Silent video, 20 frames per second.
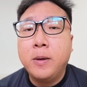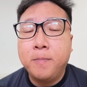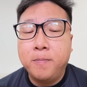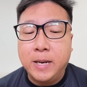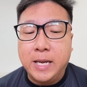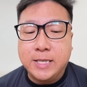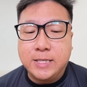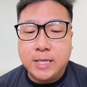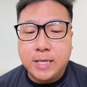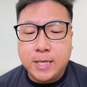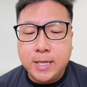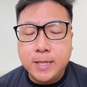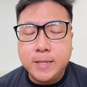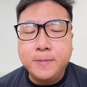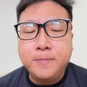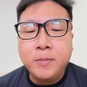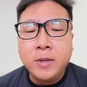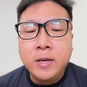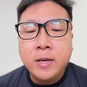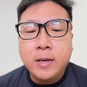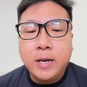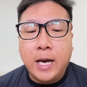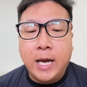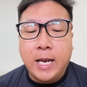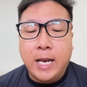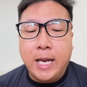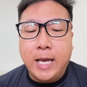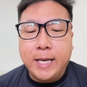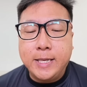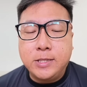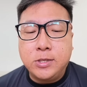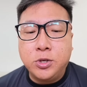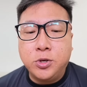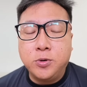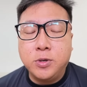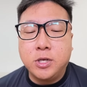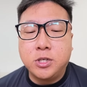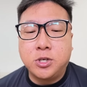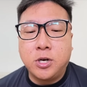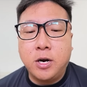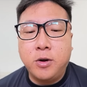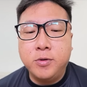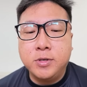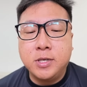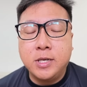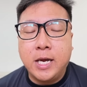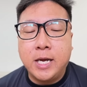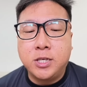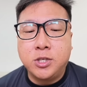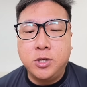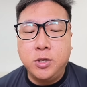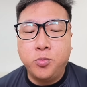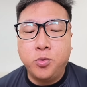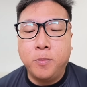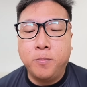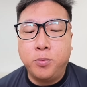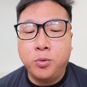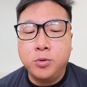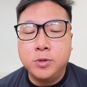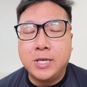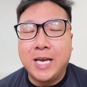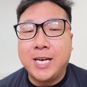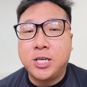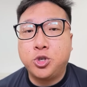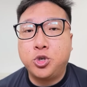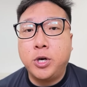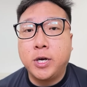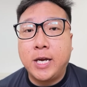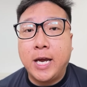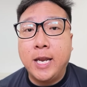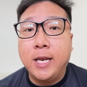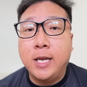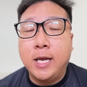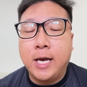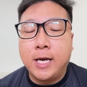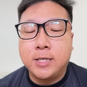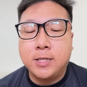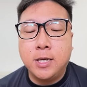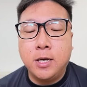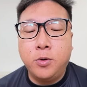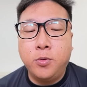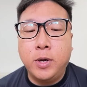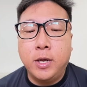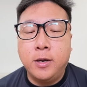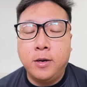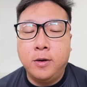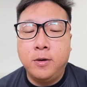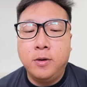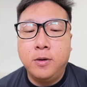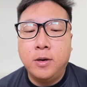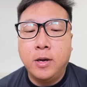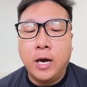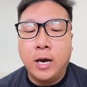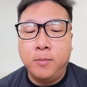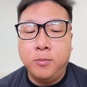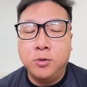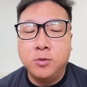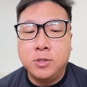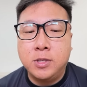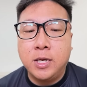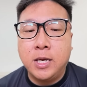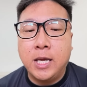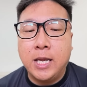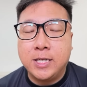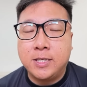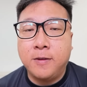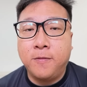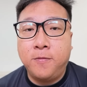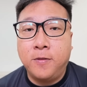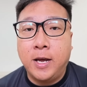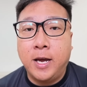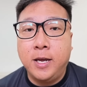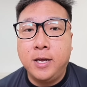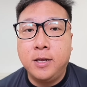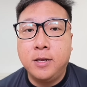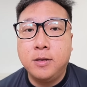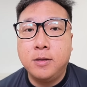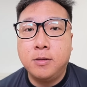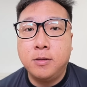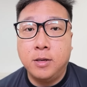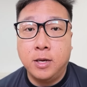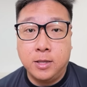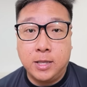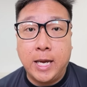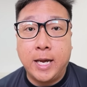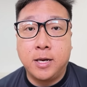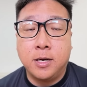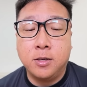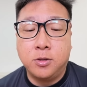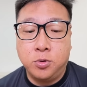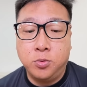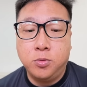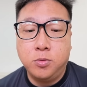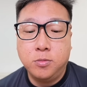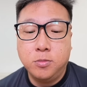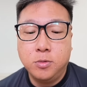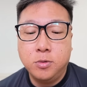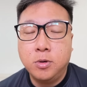Blaziken, unless, you know, the Charizard actually would boost extra Candy XL when I'm using it as a flying attacker too.